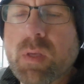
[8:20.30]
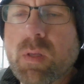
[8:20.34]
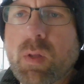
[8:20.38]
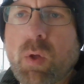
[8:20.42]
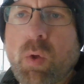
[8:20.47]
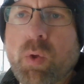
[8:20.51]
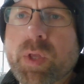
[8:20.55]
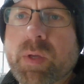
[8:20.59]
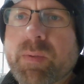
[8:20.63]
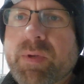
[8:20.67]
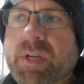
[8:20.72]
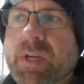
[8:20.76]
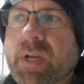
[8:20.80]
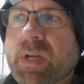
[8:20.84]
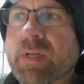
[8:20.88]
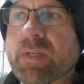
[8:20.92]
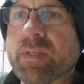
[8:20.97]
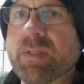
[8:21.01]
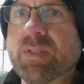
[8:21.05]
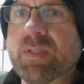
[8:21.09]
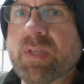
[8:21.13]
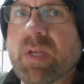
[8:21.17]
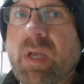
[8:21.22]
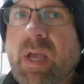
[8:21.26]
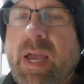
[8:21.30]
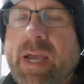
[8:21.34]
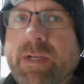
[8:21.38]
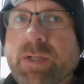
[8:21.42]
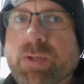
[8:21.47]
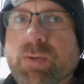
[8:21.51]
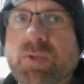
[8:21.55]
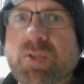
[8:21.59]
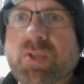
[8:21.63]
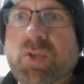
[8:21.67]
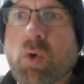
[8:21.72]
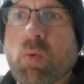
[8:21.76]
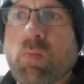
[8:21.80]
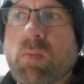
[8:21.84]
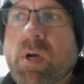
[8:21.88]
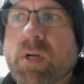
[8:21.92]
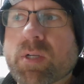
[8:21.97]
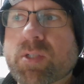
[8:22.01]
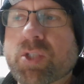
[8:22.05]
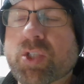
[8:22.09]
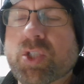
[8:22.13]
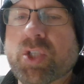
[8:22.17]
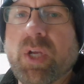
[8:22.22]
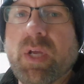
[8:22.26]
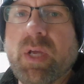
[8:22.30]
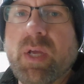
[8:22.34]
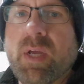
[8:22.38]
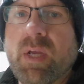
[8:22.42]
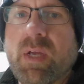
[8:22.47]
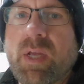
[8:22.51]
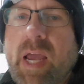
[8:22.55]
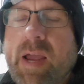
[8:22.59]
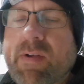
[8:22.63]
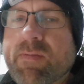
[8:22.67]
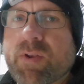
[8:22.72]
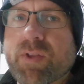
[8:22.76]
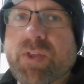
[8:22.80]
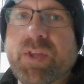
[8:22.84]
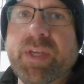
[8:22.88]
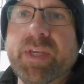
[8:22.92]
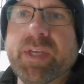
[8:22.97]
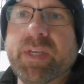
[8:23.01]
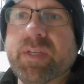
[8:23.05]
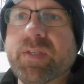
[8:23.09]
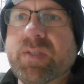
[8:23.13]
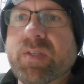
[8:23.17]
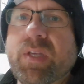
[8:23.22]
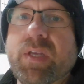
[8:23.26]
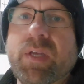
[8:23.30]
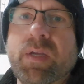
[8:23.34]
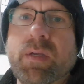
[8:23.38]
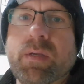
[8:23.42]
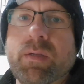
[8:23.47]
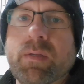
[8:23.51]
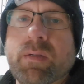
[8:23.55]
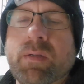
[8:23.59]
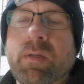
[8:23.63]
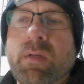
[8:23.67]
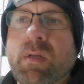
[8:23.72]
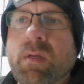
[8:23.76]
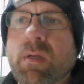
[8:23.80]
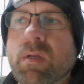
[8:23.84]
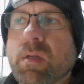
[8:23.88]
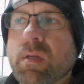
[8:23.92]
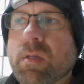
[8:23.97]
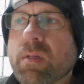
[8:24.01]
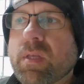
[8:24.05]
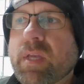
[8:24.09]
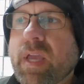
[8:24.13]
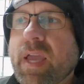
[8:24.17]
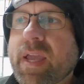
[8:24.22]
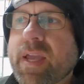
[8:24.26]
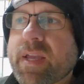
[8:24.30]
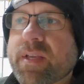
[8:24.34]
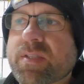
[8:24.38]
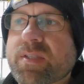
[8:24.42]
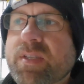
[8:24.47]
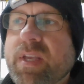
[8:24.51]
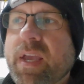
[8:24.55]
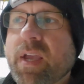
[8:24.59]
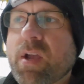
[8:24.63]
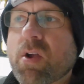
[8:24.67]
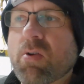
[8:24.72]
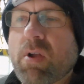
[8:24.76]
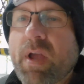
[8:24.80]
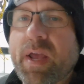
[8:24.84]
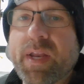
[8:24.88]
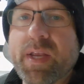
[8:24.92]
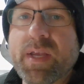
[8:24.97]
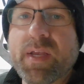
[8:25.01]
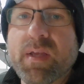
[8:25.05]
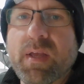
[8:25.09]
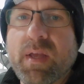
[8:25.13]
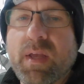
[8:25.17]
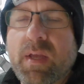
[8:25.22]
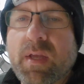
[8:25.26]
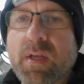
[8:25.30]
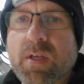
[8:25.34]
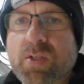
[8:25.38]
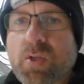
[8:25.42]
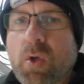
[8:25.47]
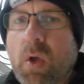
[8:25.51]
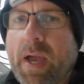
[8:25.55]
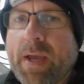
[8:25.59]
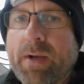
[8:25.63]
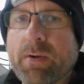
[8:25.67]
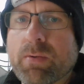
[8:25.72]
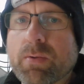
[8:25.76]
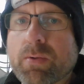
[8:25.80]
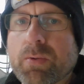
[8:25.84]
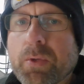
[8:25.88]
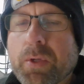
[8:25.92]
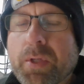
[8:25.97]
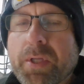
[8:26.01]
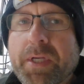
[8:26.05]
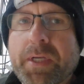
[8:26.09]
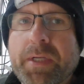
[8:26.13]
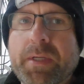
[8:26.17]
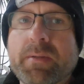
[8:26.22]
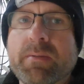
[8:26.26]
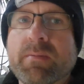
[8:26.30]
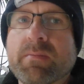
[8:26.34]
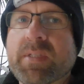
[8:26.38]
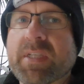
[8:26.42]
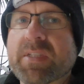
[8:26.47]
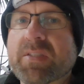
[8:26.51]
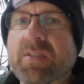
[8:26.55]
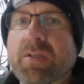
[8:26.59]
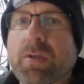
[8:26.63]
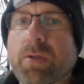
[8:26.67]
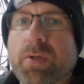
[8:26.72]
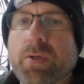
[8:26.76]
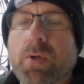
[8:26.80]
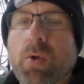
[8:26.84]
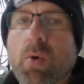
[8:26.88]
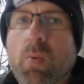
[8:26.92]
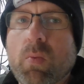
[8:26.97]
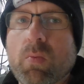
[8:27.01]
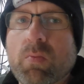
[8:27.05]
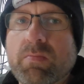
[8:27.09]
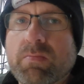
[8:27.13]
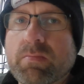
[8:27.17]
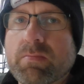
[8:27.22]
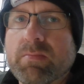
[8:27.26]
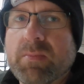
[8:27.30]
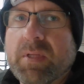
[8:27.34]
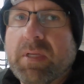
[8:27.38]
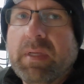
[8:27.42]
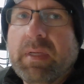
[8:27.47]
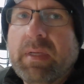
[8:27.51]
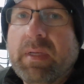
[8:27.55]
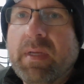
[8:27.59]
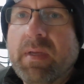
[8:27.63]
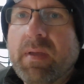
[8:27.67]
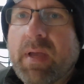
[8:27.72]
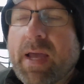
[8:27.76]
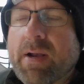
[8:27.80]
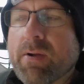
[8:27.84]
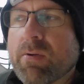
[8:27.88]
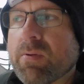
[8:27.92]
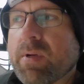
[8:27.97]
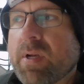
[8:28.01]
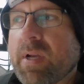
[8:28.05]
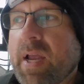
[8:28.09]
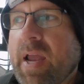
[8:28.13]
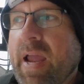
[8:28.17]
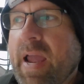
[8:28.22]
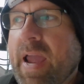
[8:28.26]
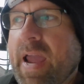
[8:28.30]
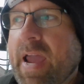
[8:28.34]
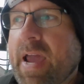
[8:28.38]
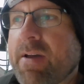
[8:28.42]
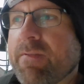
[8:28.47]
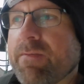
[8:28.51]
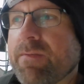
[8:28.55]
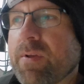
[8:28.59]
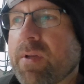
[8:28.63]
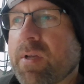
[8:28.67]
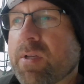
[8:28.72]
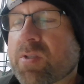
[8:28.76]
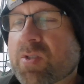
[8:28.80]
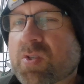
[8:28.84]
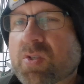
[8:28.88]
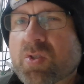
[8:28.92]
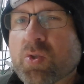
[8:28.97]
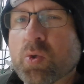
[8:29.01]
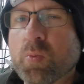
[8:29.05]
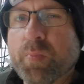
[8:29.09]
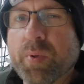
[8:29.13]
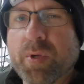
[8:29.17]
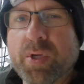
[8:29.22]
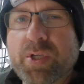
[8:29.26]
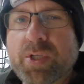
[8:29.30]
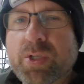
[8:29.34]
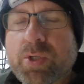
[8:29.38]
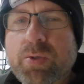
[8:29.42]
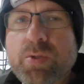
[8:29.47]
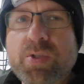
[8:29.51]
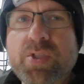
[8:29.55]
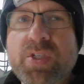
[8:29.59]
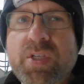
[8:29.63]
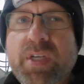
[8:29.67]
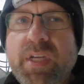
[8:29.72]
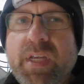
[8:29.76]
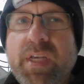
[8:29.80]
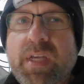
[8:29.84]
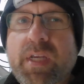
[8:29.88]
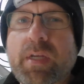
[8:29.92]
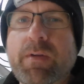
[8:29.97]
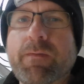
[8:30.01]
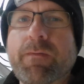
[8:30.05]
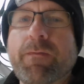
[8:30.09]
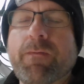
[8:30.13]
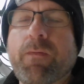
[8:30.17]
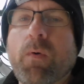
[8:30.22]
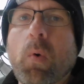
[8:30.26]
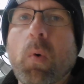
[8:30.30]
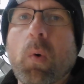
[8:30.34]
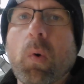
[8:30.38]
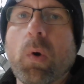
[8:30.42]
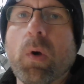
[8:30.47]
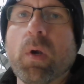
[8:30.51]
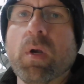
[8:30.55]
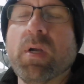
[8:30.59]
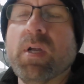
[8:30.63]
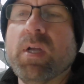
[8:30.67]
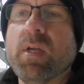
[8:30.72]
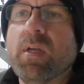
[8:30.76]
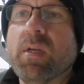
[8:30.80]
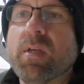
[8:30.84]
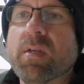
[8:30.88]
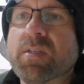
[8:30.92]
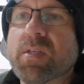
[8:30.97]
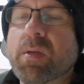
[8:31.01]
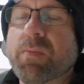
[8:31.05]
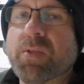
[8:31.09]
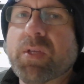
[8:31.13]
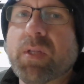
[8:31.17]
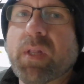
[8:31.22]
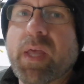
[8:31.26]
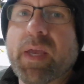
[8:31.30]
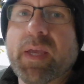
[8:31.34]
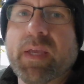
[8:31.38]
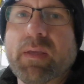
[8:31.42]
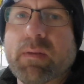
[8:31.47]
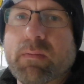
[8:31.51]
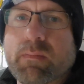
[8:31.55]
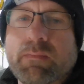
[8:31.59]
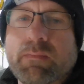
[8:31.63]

Only because I do so much. Everything is in the ASA already, so I don't really necessarily know. I don't have a super huge need for something like